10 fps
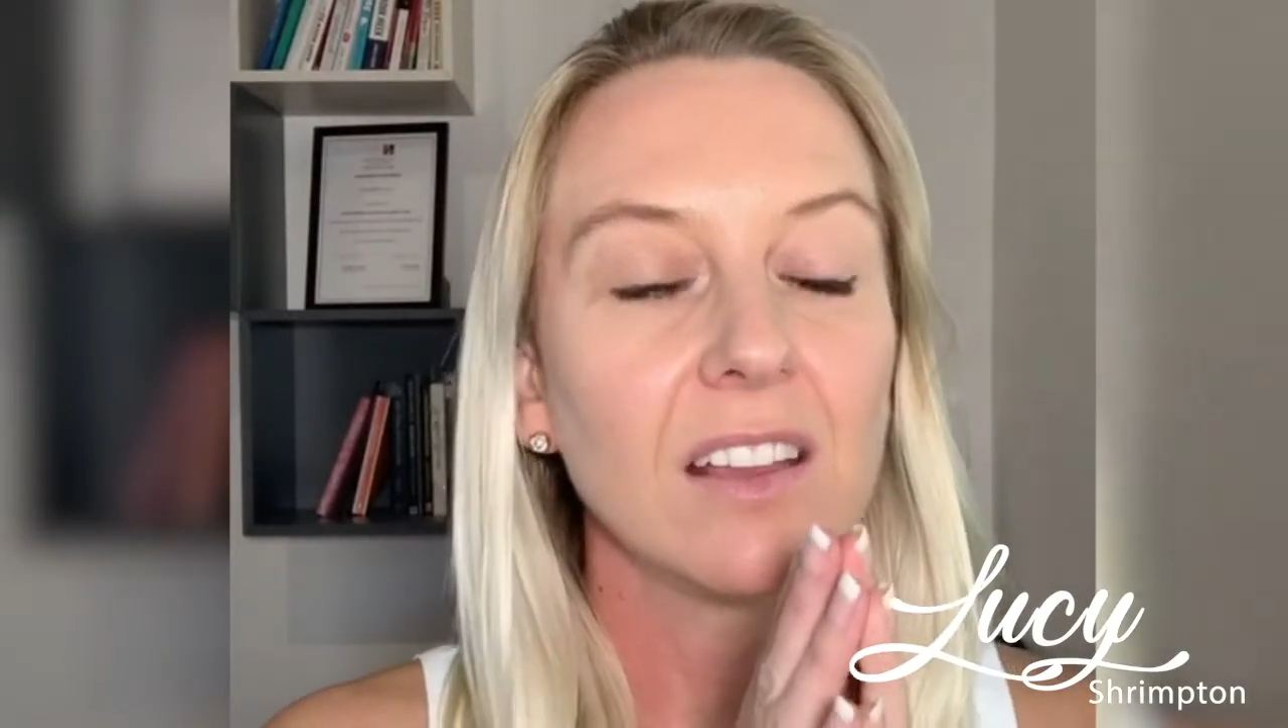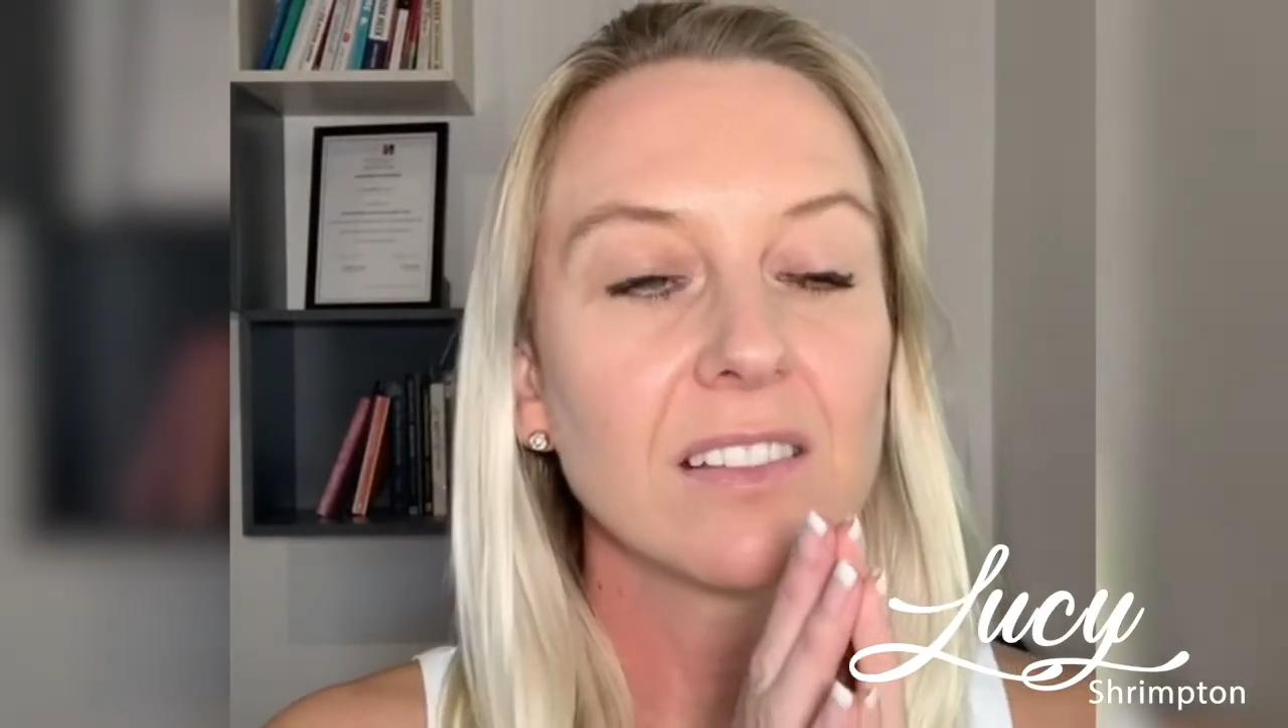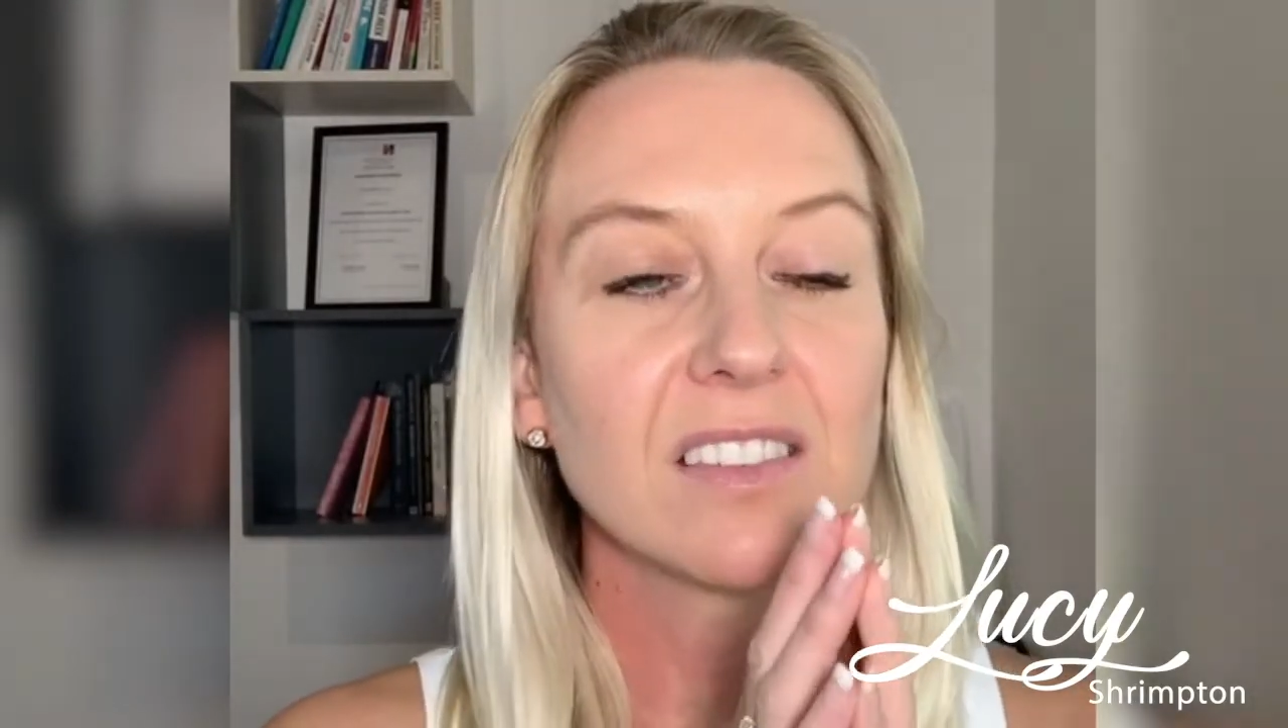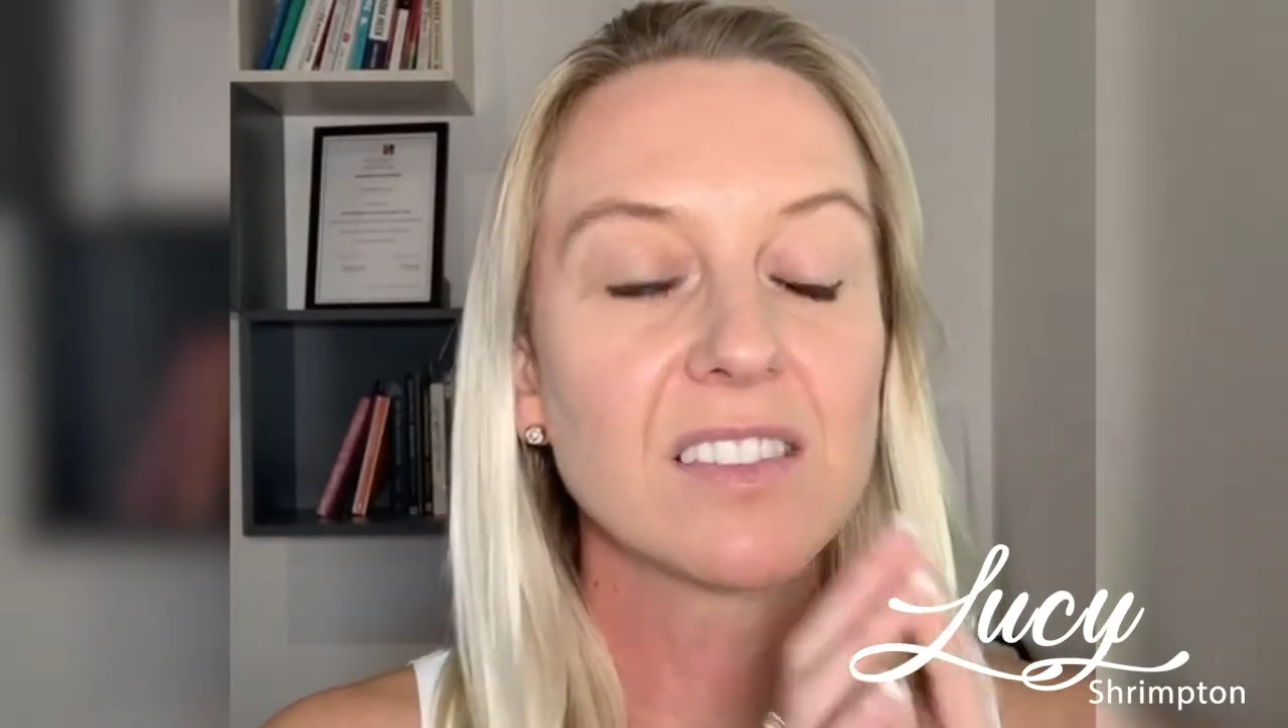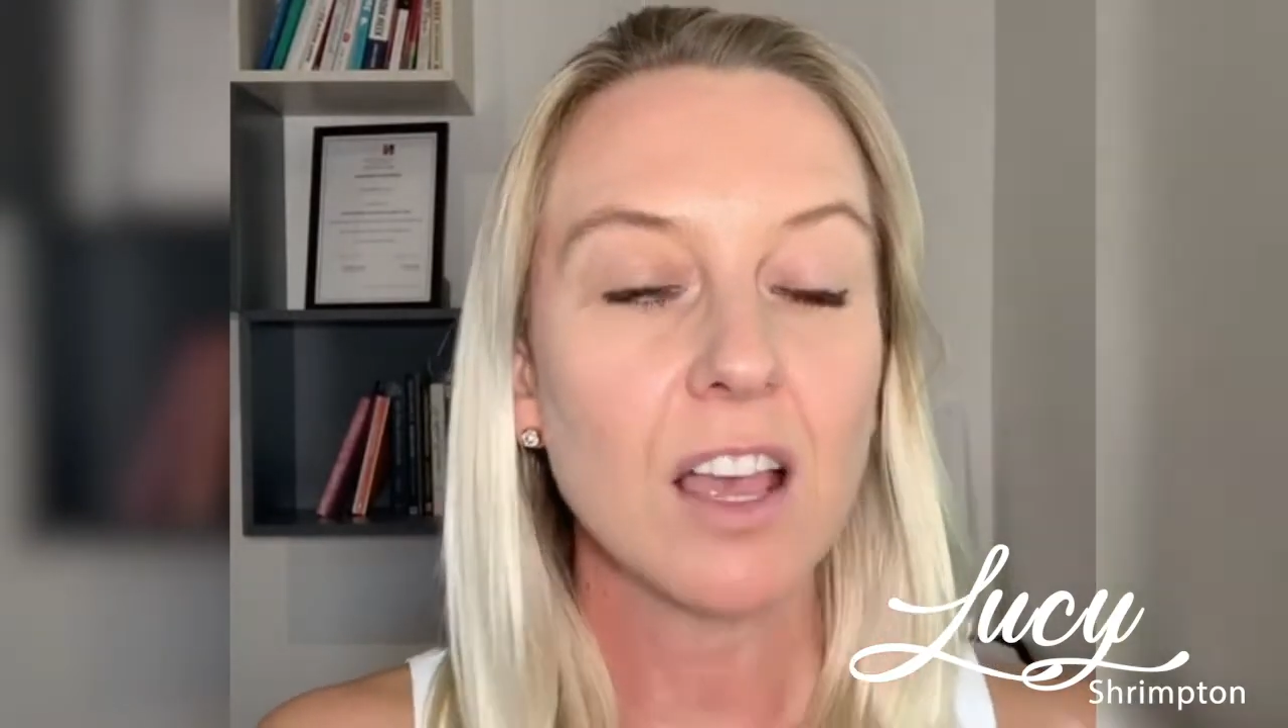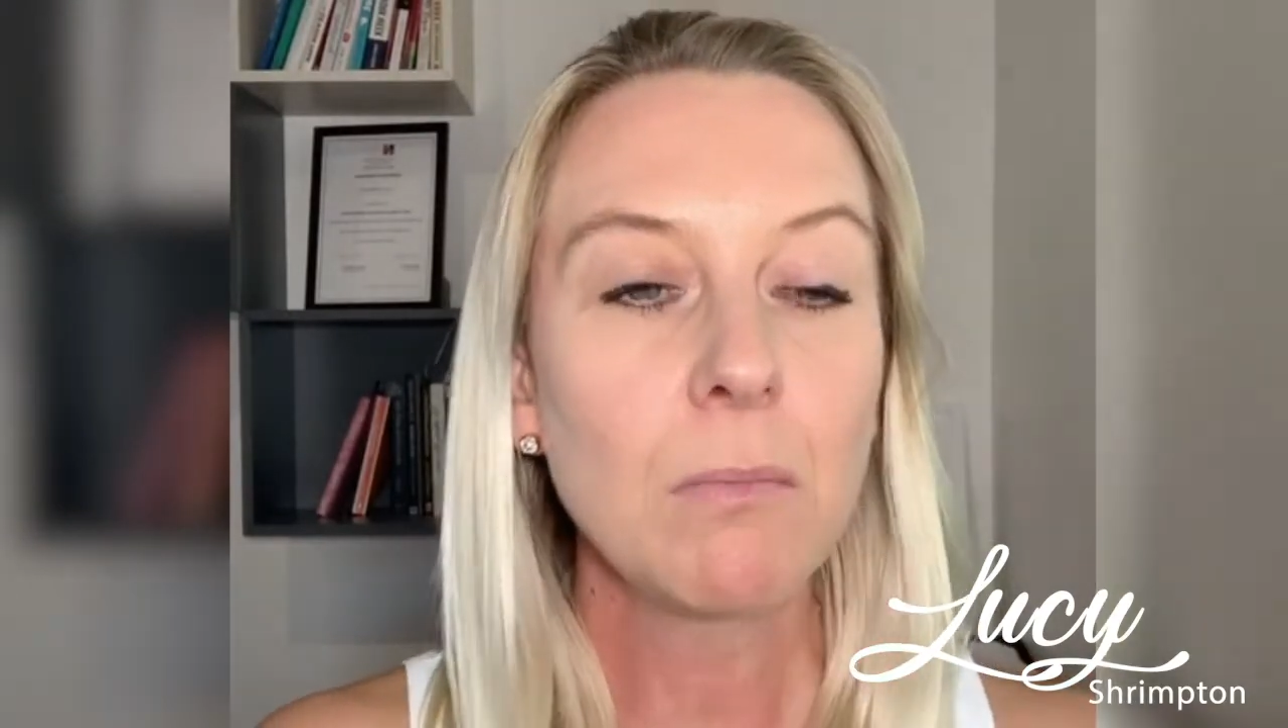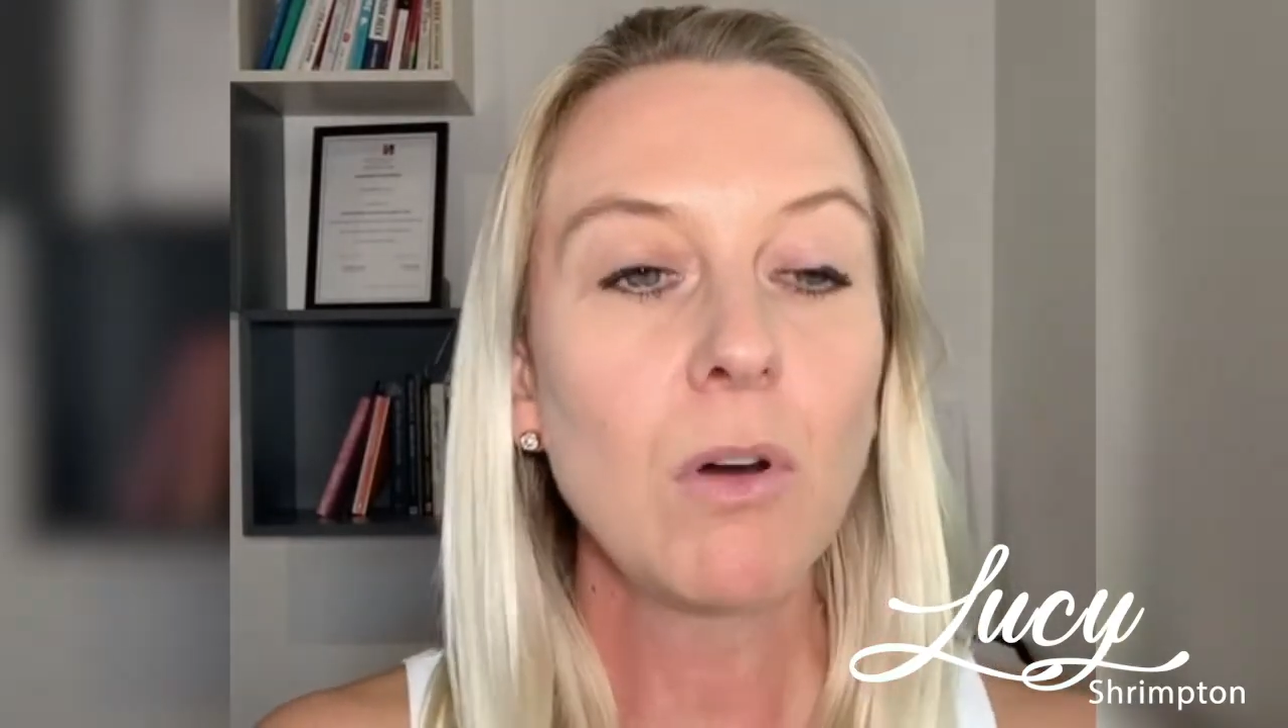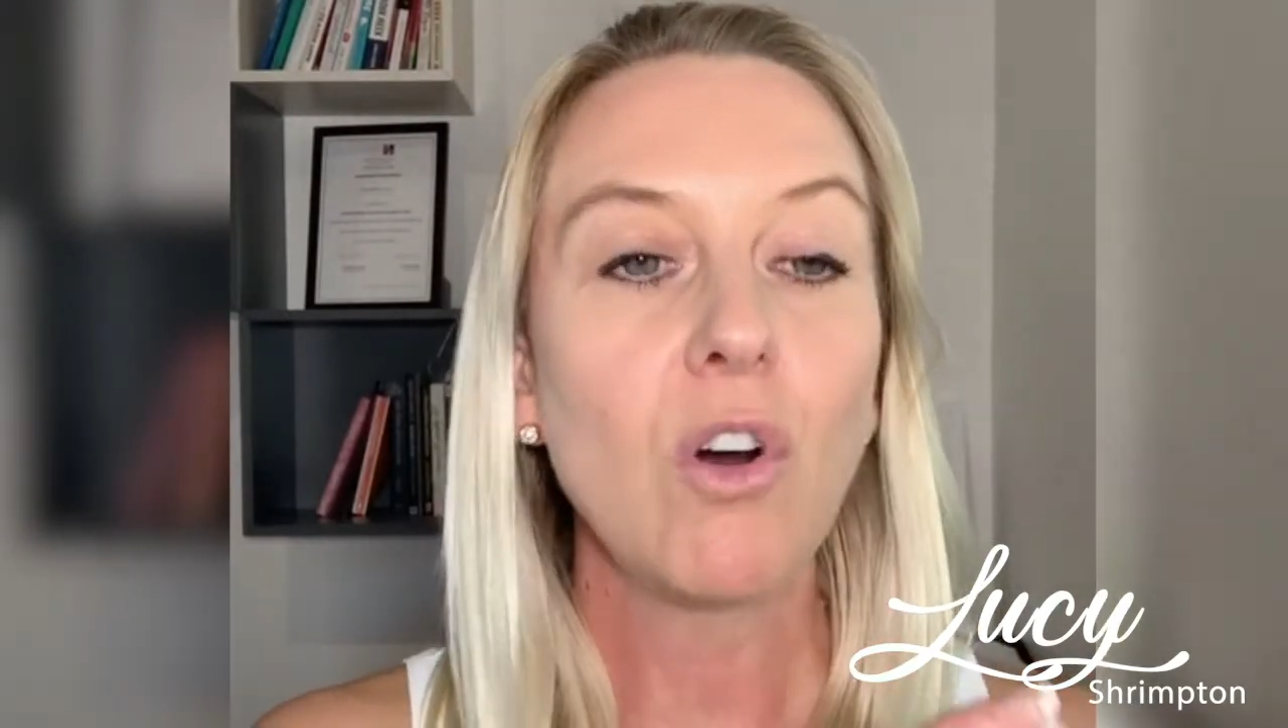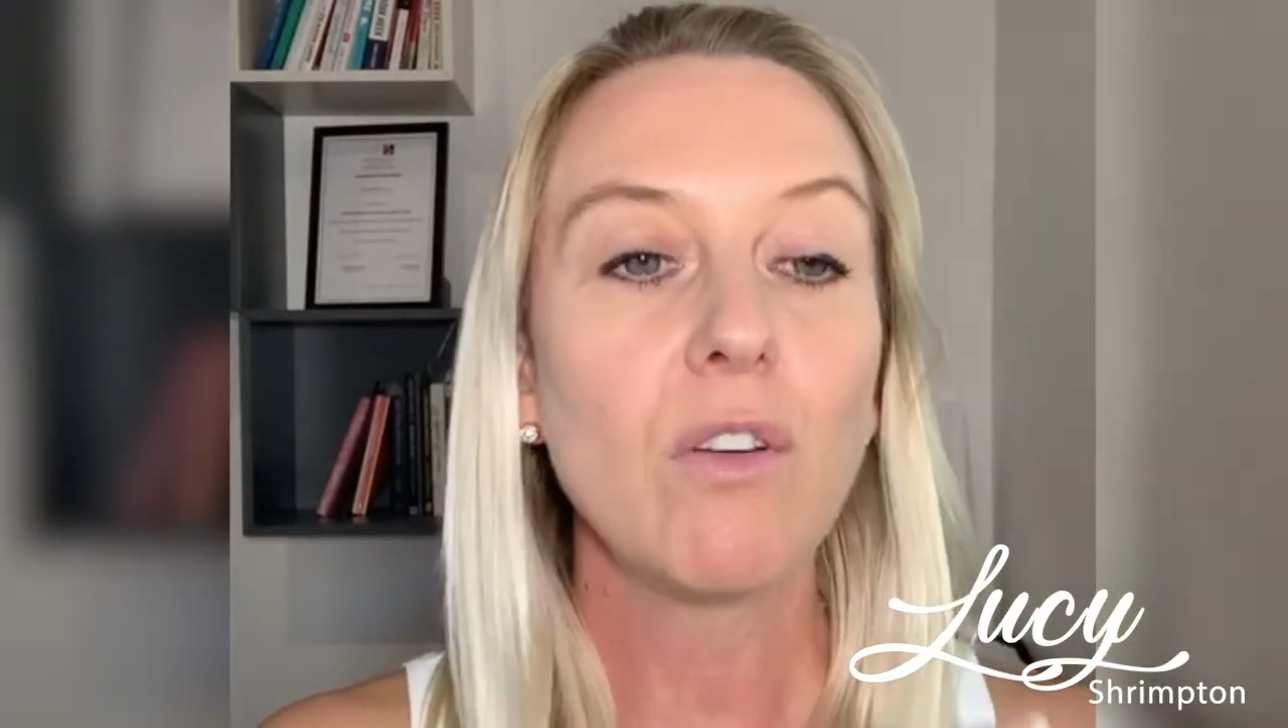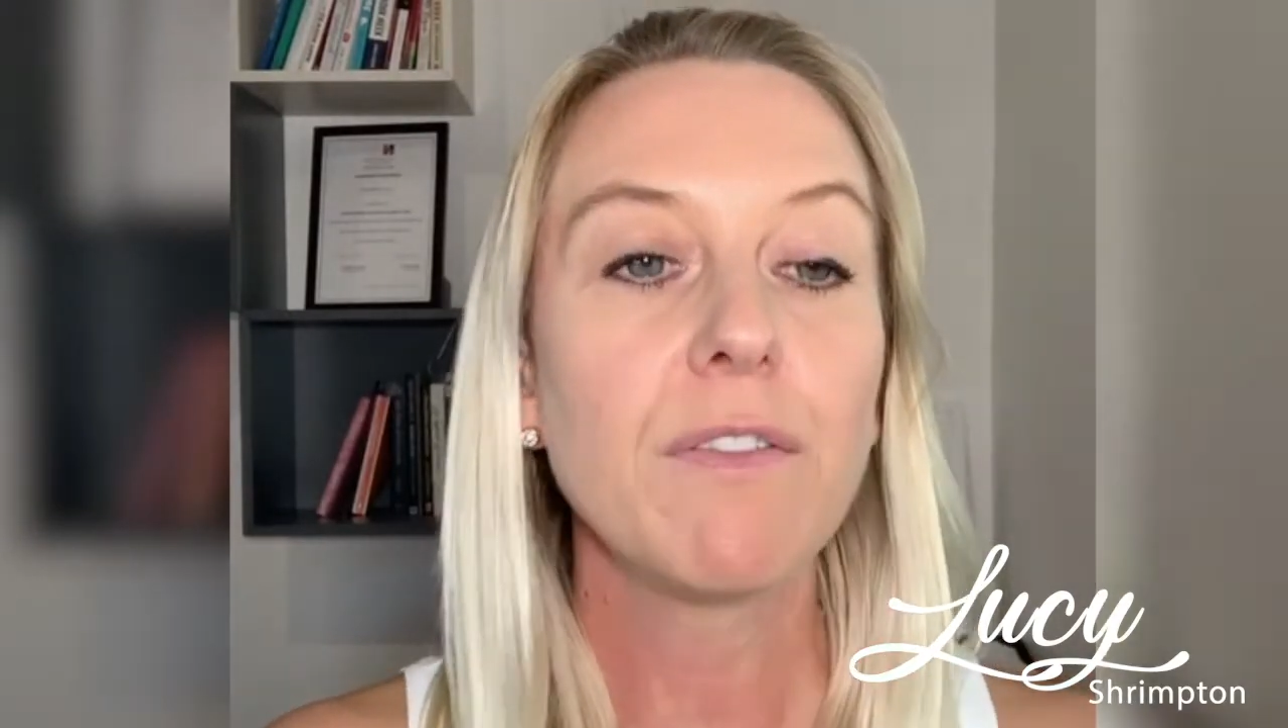Some
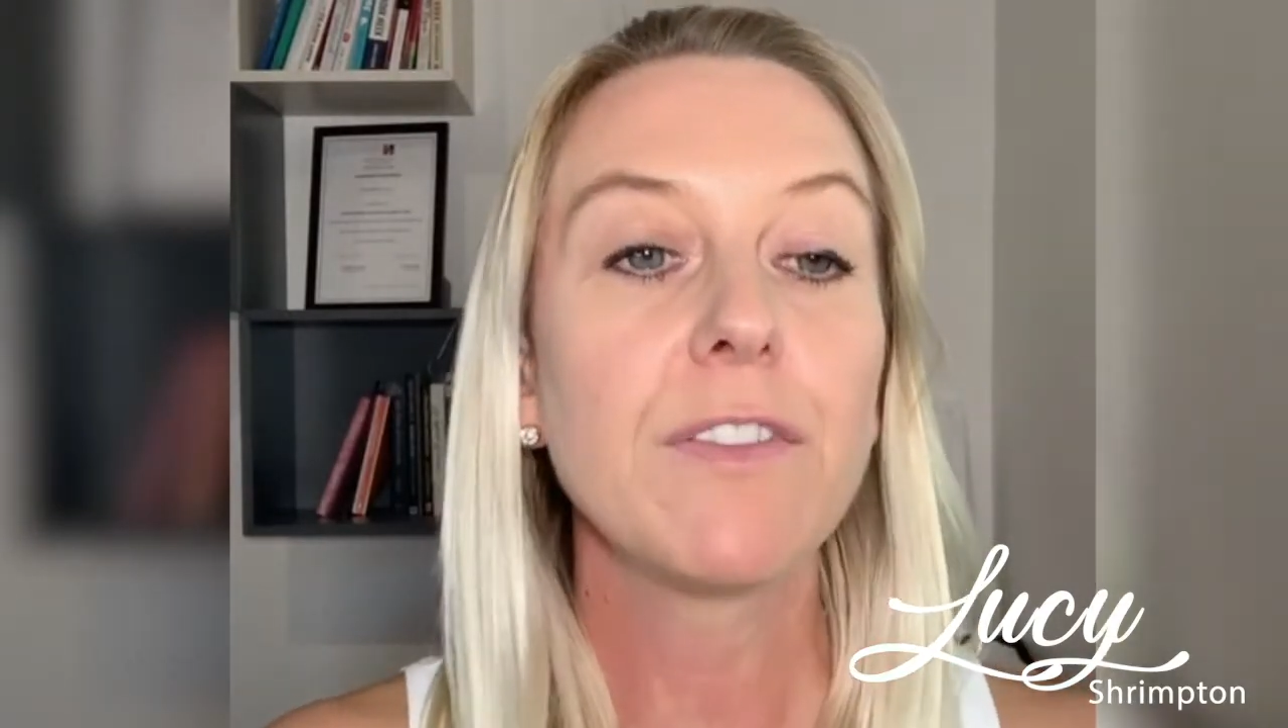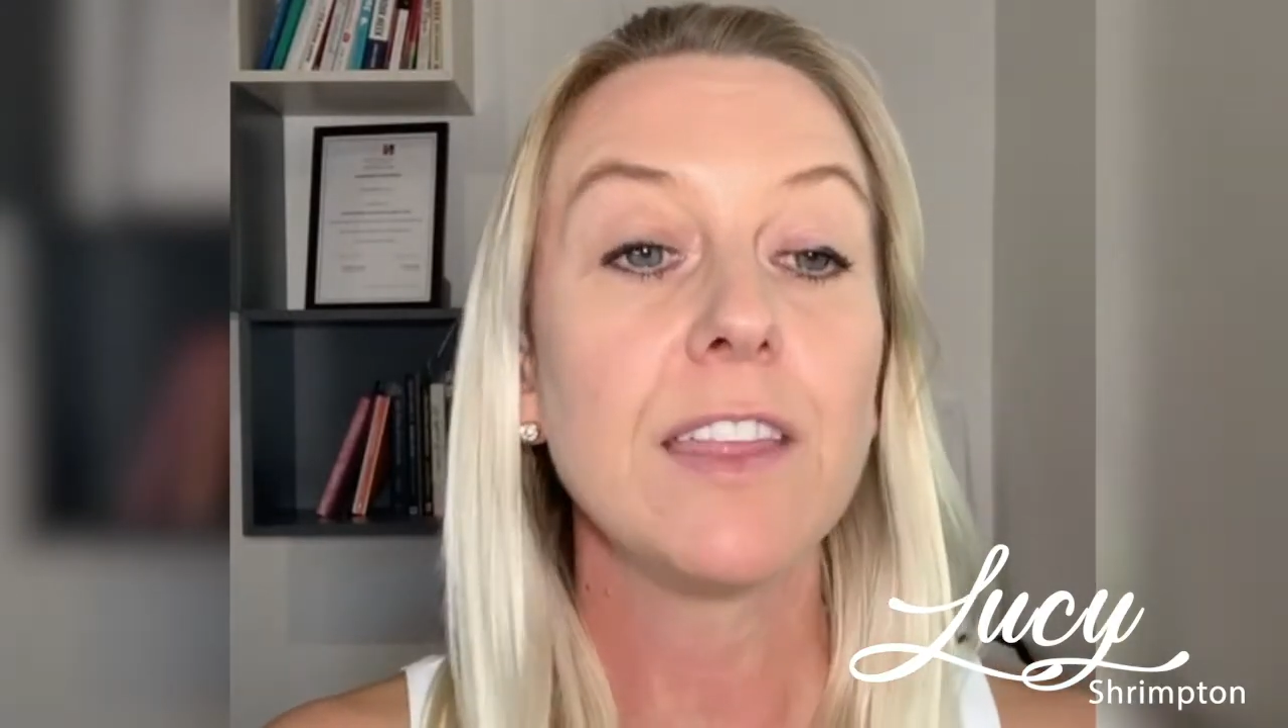of